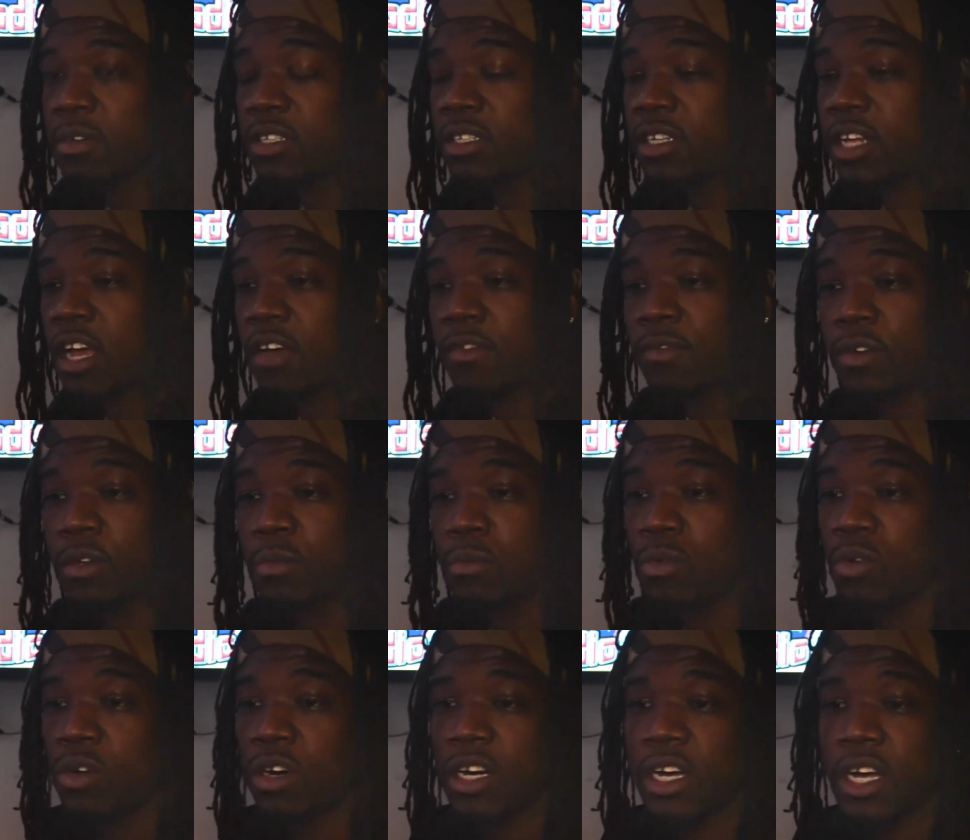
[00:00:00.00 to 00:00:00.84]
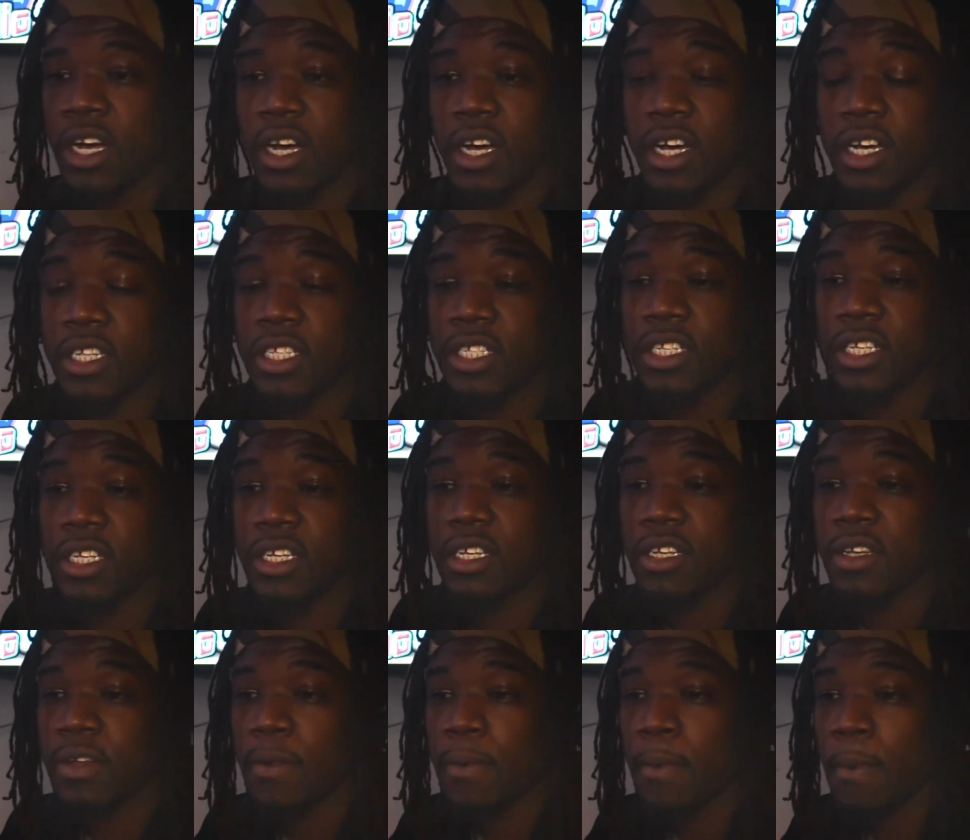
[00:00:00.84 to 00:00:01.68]
Definitely more
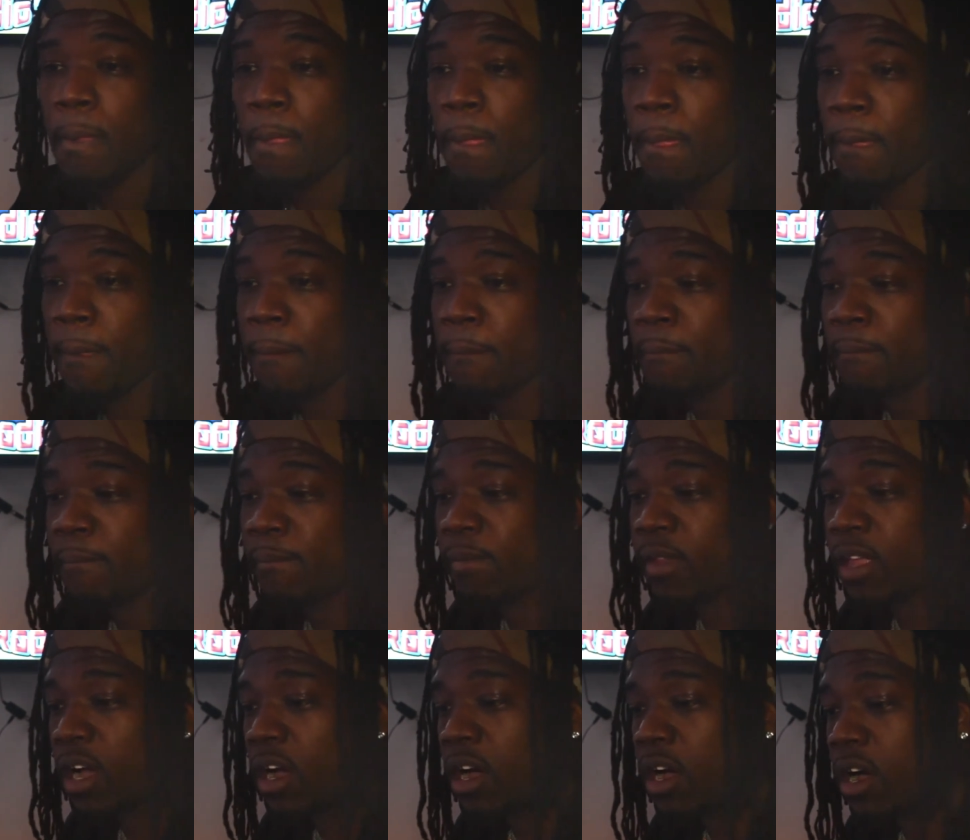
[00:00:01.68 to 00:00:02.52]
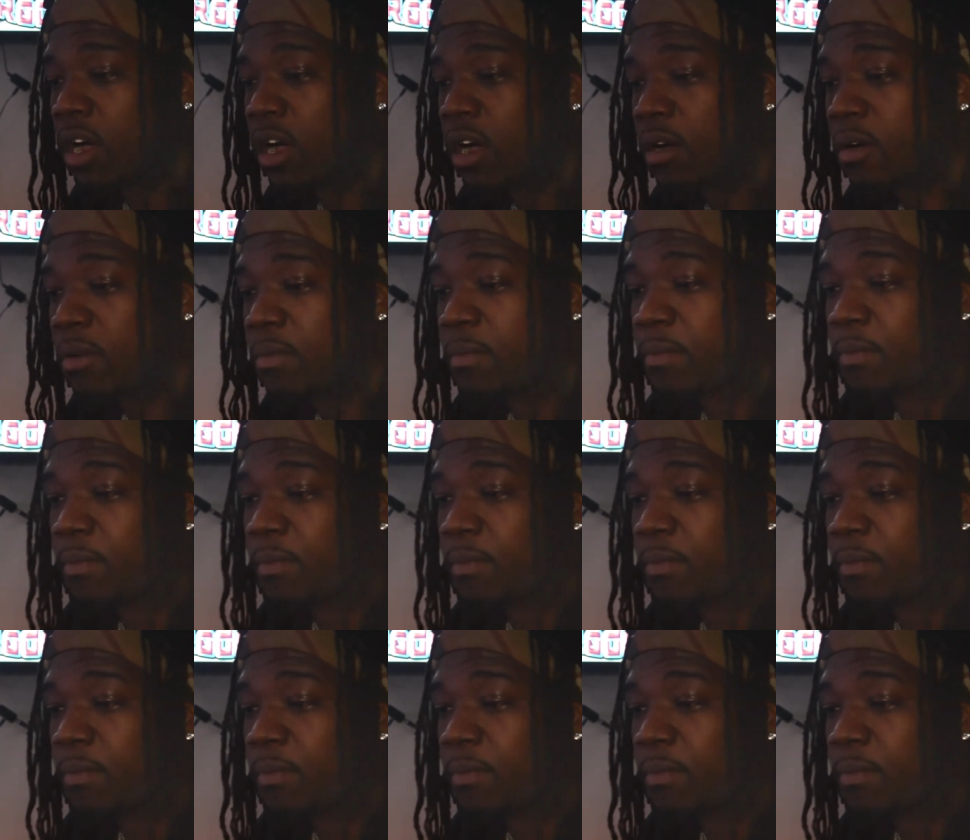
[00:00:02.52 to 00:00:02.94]
content. Um,